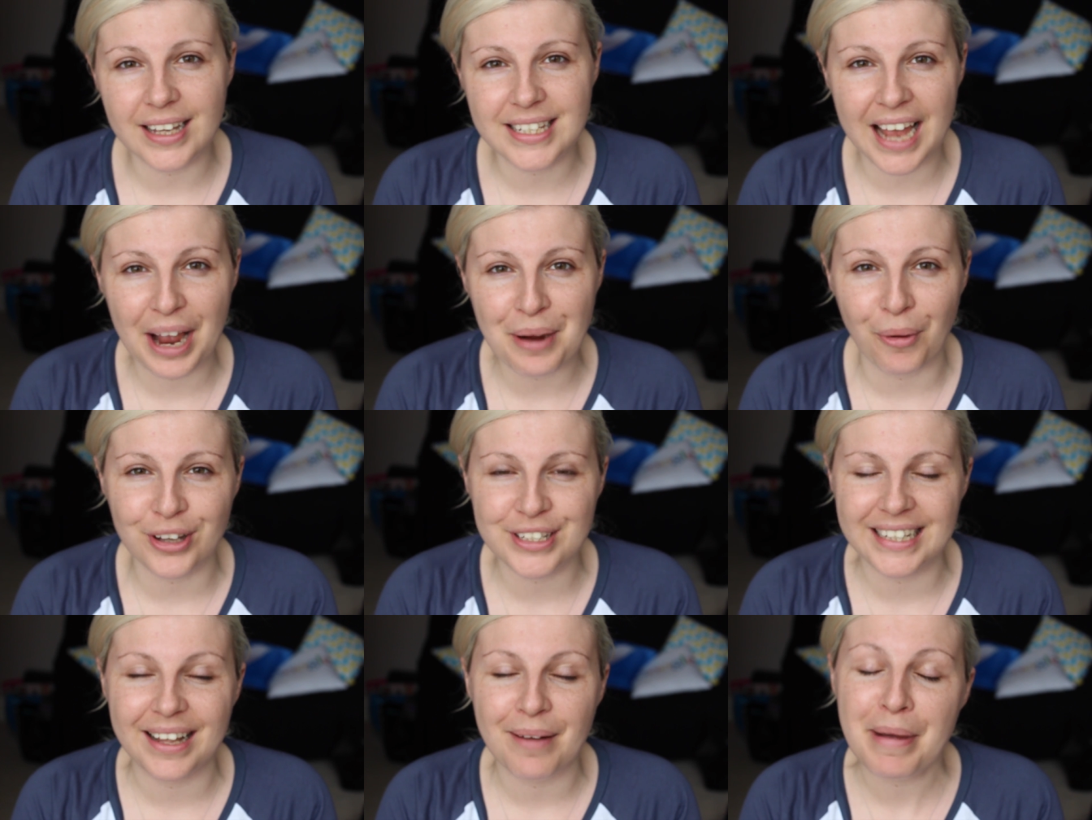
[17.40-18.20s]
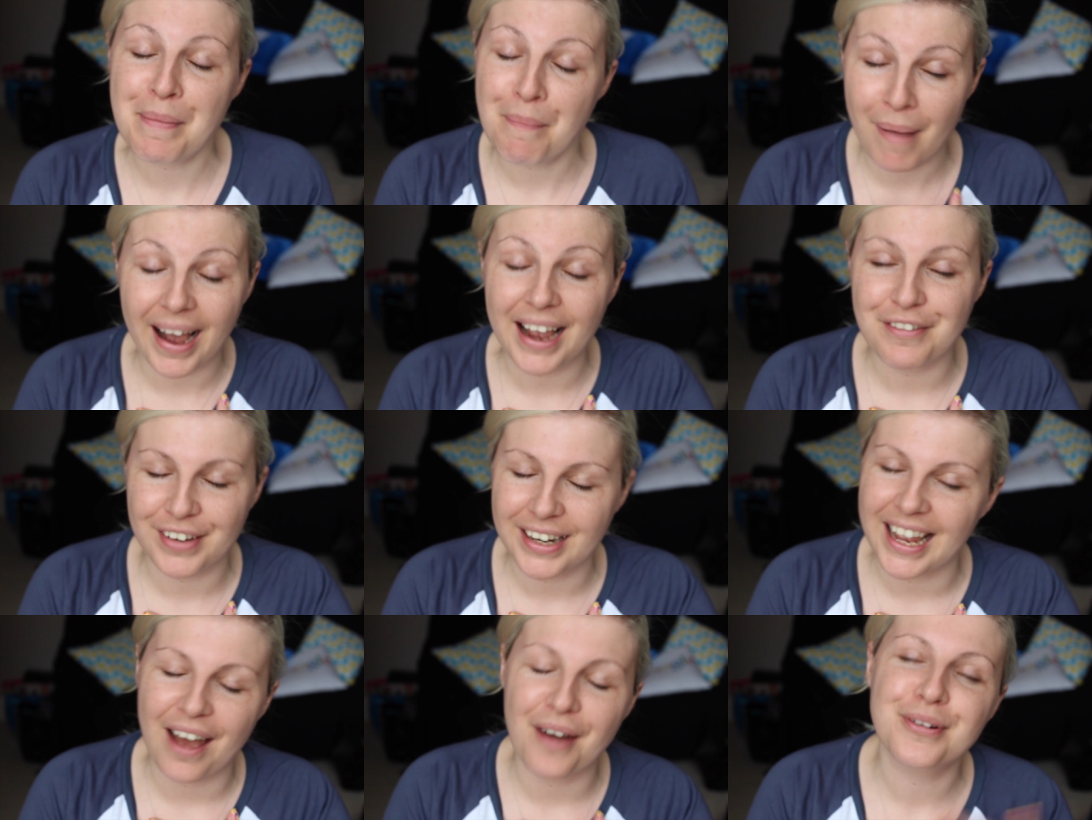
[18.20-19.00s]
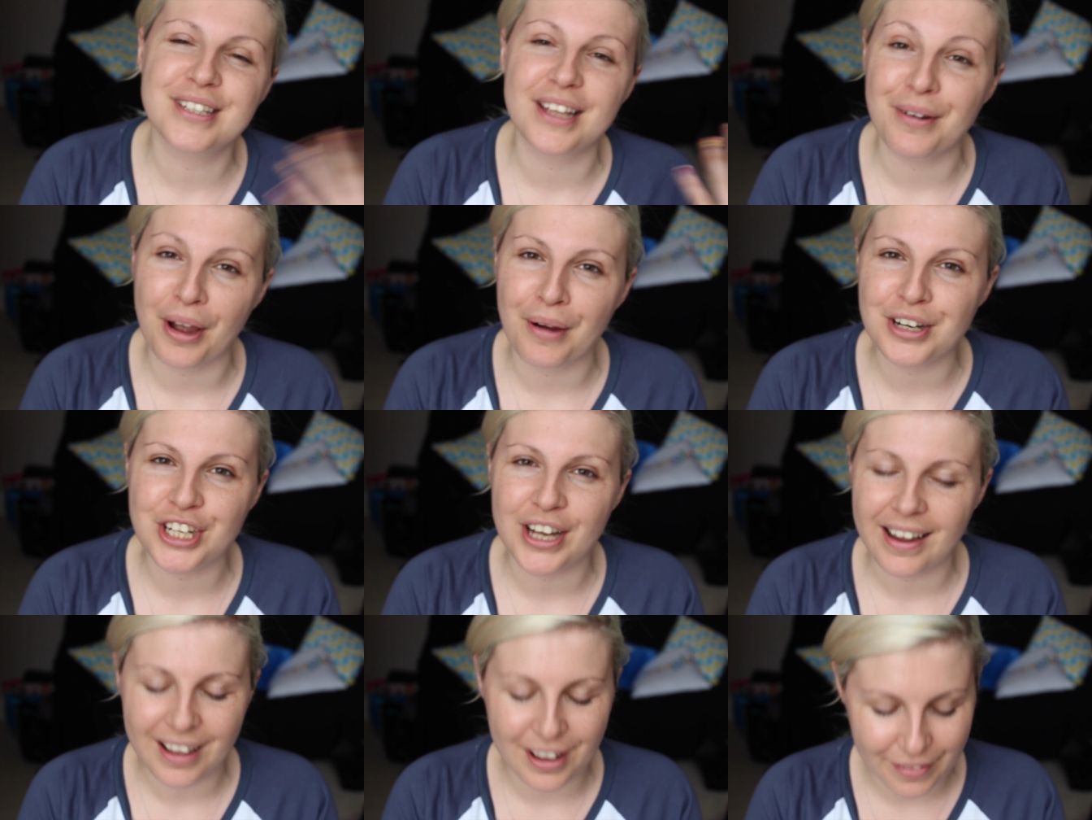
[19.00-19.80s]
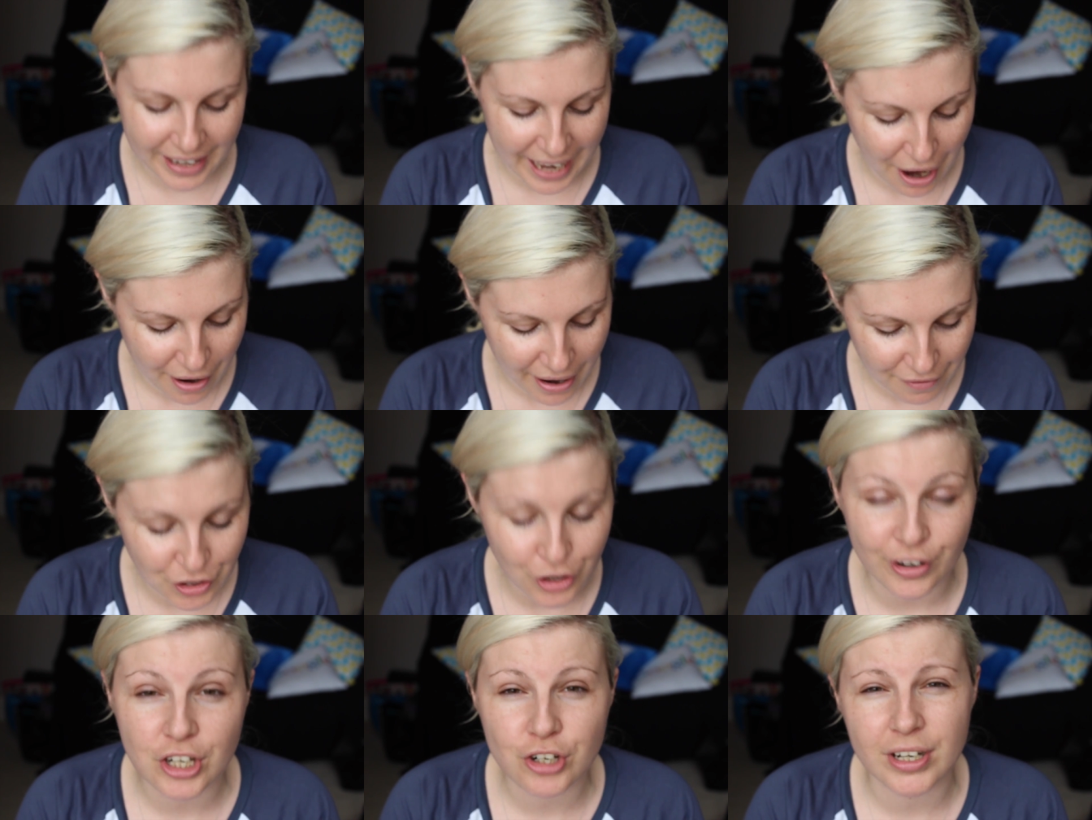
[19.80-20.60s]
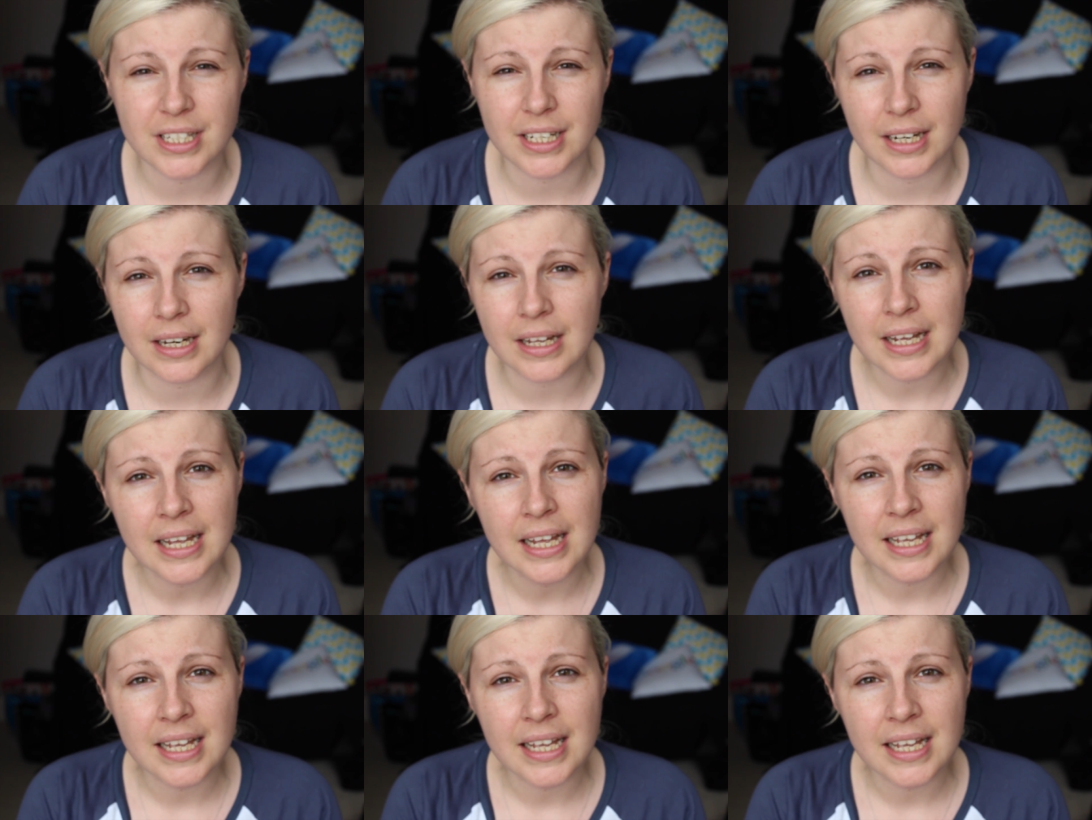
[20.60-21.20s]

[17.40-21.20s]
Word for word: as I was in, that, in my video, so go and check her video out if you're interested in